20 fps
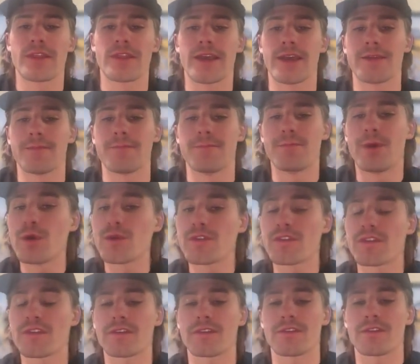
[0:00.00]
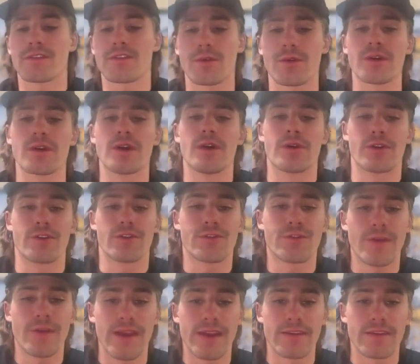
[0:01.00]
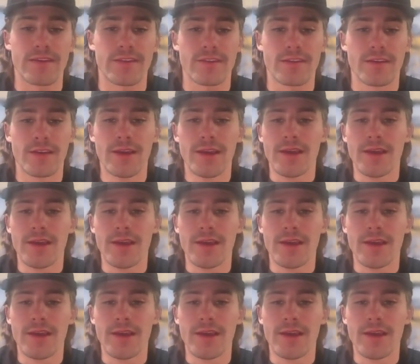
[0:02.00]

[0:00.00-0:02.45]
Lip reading: that most store owners face.